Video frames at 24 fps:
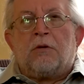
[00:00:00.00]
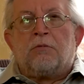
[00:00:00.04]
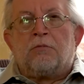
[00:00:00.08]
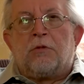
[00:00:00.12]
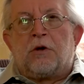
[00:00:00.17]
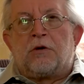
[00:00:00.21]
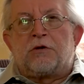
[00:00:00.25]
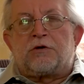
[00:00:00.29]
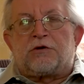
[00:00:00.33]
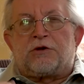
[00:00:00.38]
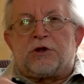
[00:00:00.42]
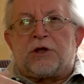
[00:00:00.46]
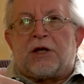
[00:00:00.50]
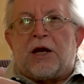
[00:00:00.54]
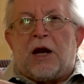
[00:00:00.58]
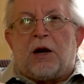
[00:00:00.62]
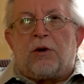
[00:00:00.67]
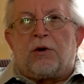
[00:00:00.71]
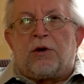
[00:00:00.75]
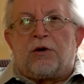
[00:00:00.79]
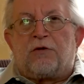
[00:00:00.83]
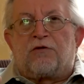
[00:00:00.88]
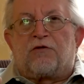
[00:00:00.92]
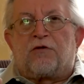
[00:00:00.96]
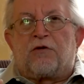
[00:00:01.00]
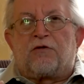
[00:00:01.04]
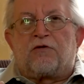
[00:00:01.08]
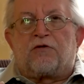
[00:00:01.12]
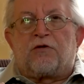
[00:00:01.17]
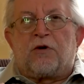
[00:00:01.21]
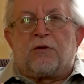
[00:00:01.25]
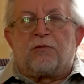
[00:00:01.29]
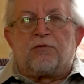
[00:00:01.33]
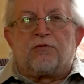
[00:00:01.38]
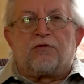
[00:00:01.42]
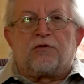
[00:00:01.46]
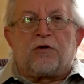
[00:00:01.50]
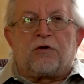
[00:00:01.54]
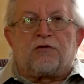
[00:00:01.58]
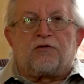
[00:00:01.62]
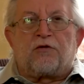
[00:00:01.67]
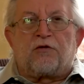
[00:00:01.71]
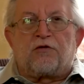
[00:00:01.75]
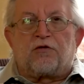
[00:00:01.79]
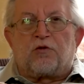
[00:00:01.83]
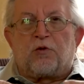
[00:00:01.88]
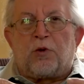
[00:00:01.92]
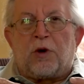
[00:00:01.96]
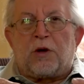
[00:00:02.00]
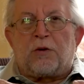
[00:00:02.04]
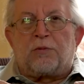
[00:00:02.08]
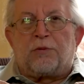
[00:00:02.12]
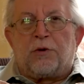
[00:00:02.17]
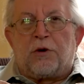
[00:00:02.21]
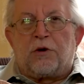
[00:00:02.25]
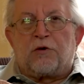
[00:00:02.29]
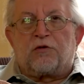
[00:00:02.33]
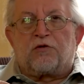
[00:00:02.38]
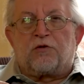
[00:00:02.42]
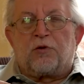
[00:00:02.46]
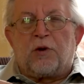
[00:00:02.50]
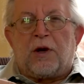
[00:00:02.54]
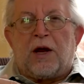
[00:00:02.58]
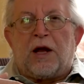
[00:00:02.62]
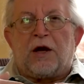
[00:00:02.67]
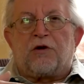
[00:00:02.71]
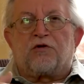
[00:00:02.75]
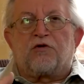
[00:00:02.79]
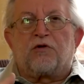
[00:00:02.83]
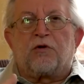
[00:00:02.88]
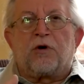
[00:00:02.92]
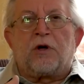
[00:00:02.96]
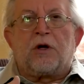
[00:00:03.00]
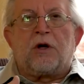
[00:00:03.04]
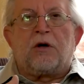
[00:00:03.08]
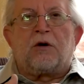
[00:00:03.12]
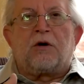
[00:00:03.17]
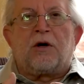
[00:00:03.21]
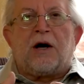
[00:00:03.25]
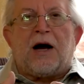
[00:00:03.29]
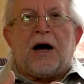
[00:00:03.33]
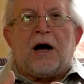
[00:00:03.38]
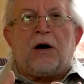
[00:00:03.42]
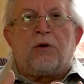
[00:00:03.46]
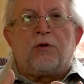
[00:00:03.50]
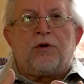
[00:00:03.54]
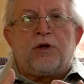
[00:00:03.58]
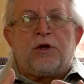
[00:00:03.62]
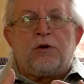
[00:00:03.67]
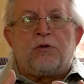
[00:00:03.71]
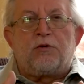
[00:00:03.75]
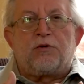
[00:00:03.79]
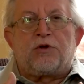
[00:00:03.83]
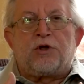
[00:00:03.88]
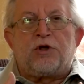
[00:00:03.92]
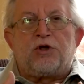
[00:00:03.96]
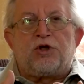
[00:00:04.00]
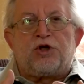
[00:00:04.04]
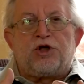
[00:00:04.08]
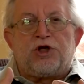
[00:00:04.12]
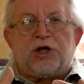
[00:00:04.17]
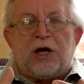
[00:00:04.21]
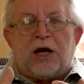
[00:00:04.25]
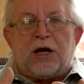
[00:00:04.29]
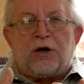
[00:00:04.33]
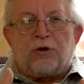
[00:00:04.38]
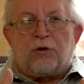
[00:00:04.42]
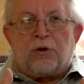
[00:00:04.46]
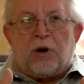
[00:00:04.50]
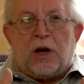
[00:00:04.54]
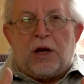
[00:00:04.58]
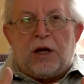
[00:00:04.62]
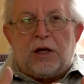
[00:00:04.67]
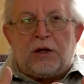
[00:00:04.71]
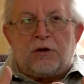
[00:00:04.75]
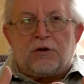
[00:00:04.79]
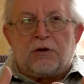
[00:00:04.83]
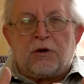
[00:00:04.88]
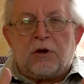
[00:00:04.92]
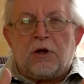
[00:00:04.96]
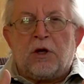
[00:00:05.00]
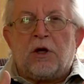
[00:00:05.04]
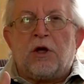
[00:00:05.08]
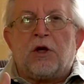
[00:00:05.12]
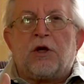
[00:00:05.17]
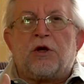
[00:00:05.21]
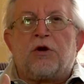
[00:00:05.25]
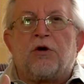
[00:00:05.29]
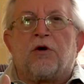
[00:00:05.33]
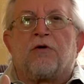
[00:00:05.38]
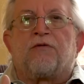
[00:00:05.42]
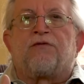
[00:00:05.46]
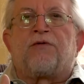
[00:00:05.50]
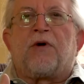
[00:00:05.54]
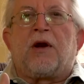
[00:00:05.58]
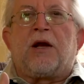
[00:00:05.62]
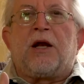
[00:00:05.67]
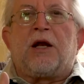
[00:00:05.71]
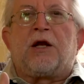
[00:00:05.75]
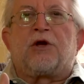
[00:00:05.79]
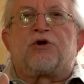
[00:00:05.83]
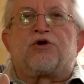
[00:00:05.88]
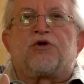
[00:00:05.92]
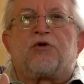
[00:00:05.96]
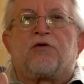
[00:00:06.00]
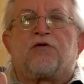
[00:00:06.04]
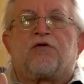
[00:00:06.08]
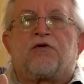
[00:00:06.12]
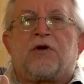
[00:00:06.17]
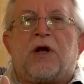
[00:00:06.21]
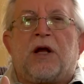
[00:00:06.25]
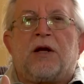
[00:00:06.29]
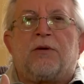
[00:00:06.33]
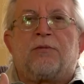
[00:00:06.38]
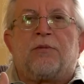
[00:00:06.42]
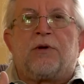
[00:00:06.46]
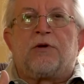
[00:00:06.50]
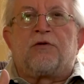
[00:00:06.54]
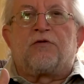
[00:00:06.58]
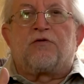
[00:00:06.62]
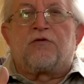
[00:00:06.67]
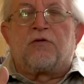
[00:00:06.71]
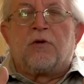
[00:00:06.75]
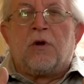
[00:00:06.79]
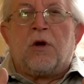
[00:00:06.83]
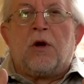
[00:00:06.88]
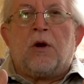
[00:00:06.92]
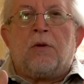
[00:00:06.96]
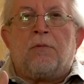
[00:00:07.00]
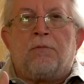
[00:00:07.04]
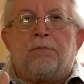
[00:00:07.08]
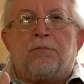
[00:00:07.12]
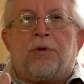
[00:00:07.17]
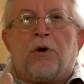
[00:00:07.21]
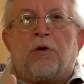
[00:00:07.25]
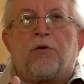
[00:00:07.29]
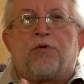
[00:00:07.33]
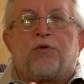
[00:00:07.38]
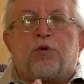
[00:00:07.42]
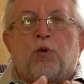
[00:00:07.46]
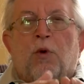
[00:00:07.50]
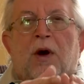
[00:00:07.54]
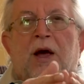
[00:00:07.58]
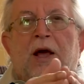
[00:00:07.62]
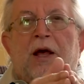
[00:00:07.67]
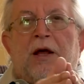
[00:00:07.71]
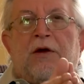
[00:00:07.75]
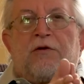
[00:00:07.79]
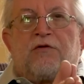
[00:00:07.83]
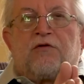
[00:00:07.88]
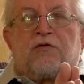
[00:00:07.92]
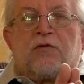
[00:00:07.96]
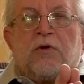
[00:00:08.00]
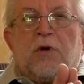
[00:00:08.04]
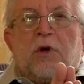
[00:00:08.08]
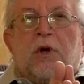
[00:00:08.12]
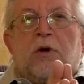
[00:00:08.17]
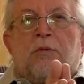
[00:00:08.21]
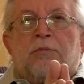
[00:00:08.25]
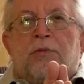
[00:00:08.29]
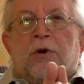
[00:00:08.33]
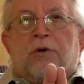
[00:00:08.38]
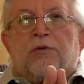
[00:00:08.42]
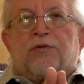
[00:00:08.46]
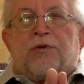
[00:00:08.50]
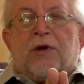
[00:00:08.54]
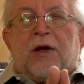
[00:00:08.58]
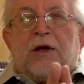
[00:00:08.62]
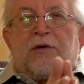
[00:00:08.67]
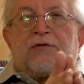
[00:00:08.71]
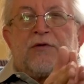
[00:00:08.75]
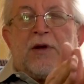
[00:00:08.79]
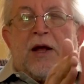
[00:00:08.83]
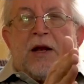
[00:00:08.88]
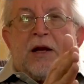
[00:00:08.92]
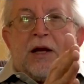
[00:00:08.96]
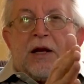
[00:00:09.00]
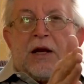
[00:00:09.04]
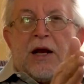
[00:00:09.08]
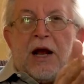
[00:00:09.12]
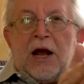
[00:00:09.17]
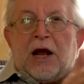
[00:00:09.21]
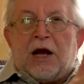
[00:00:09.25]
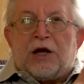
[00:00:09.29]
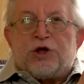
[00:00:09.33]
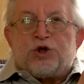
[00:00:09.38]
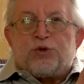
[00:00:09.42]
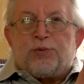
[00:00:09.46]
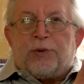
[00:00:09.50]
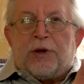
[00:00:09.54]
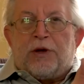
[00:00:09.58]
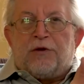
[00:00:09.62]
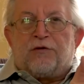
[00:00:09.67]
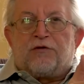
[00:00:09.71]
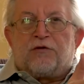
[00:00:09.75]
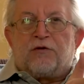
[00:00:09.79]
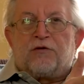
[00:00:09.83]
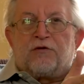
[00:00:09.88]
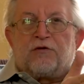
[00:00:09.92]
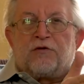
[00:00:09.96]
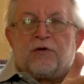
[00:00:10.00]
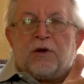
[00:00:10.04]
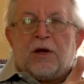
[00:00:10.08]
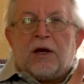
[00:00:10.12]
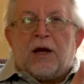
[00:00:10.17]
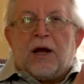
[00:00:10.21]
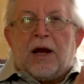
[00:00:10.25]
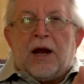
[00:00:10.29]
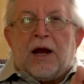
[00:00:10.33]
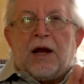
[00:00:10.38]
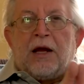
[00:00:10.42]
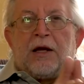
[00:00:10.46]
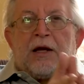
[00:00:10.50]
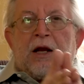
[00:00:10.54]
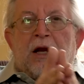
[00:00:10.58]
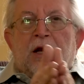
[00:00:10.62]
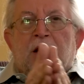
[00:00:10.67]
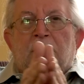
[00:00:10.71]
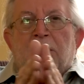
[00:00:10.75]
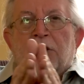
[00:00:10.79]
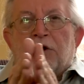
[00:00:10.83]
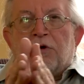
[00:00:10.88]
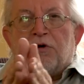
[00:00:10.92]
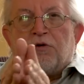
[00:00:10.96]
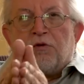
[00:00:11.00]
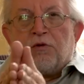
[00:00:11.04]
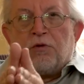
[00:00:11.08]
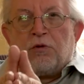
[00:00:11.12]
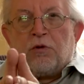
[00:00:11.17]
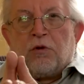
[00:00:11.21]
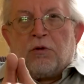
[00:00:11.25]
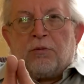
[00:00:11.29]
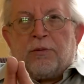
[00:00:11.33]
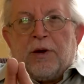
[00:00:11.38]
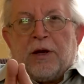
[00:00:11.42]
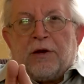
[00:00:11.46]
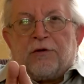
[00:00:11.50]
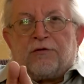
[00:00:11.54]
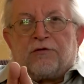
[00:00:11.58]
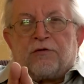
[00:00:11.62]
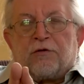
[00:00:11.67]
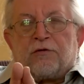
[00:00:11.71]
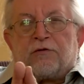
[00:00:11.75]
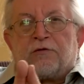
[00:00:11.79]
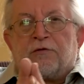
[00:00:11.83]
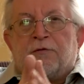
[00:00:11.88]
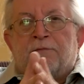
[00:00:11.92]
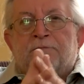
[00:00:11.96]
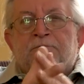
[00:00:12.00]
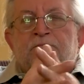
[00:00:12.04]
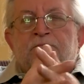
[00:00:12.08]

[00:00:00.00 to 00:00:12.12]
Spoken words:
most accounting systems, such as QuickBooks, would actually allow you to generate your financial statements both ways, both as on a cash basis and on an accrual basis.